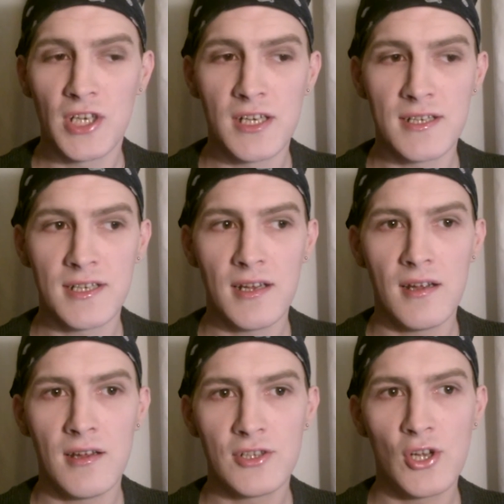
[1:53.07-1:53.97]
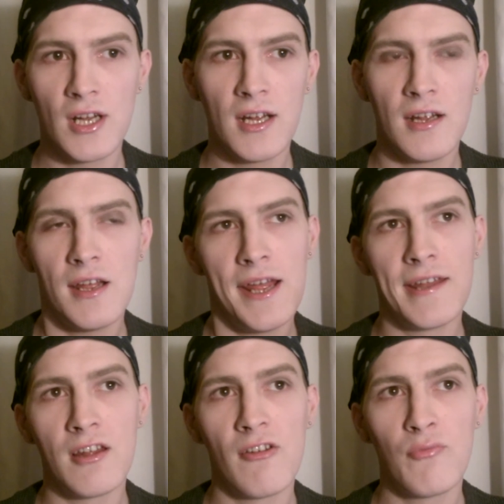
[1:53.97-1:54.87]
she is sort of
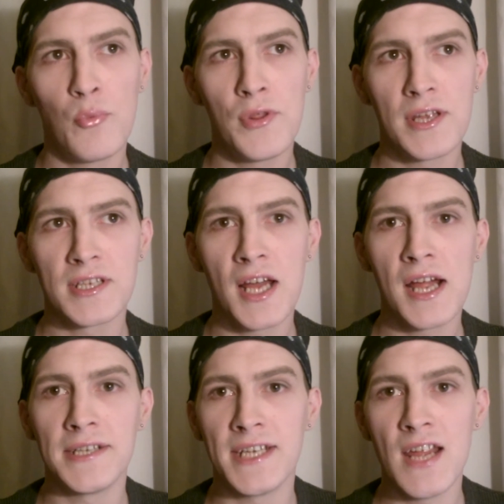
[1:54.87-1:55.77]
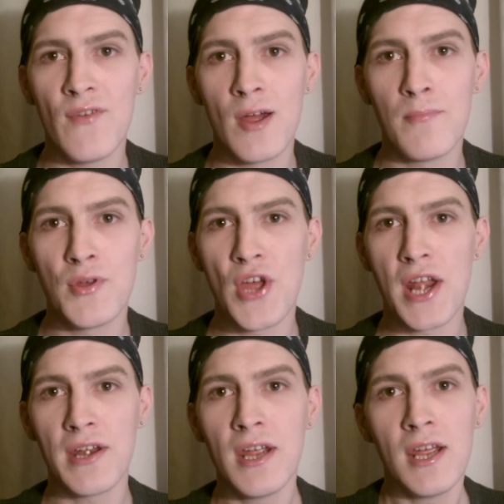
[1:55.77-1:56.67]
in love with this guy David, but
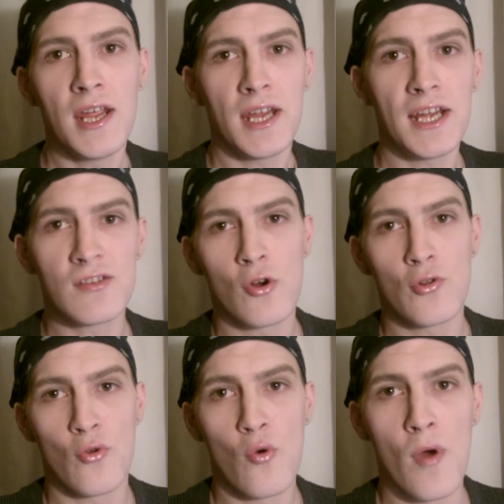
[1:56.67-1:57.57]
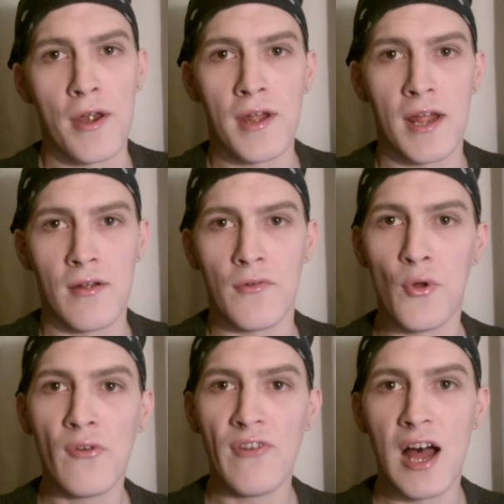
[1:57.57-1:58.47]
then he's got no one and
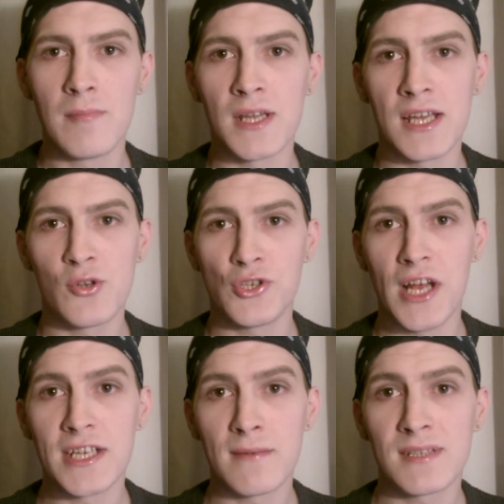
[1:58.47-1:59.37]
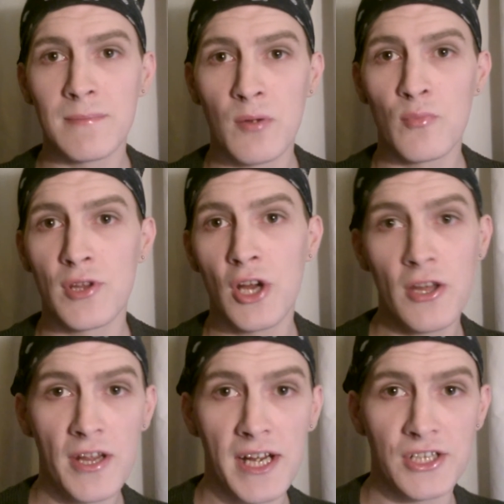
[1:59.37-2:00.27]
no family, so she ends up sleeping with the
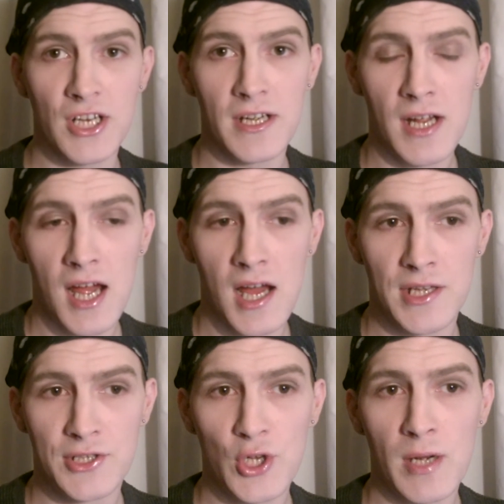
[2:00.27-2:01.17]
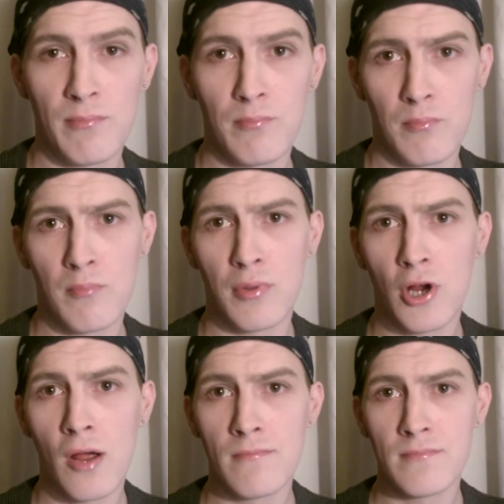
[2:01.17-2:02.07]
other agent and sort of
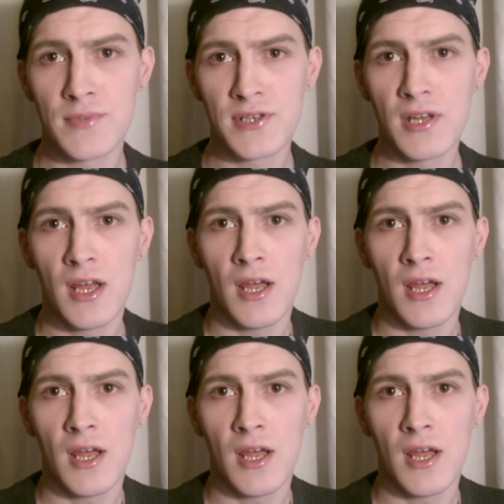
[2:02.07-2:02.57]
becomes